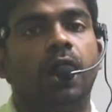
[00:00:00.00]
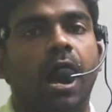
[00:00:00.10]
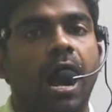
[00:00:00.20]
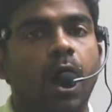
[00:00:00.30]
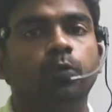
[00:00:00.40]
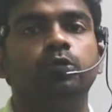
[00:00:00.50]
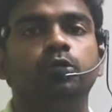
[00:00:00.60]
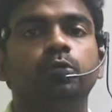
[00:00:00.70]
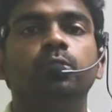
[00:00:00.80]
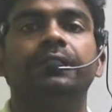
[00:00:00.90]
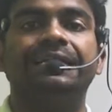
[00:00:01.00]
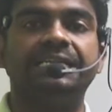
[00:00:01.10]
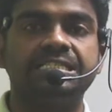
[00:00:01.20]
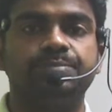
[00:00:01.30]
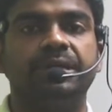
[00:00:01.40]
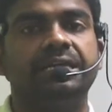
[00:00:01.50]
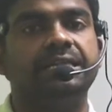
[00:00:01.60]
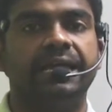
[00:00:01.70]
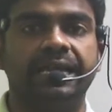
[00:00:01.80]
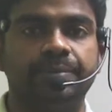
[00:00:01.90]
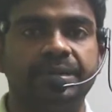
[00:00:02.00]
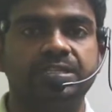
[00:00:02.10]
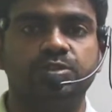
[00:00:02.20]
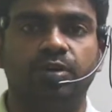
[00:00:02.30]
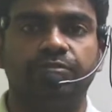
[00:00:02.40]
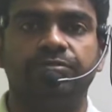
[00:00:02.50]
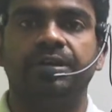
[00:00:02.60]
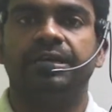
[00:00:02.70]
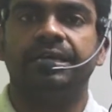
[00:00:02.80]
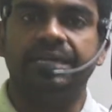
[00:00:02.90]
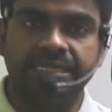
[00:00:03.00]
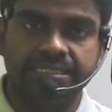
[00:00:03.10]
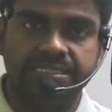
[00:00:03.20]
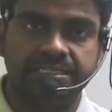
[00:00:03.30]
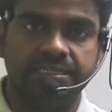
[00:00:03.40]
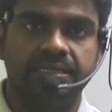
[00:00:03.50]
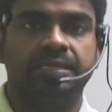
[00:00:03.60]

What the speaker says: how to display the elements of list,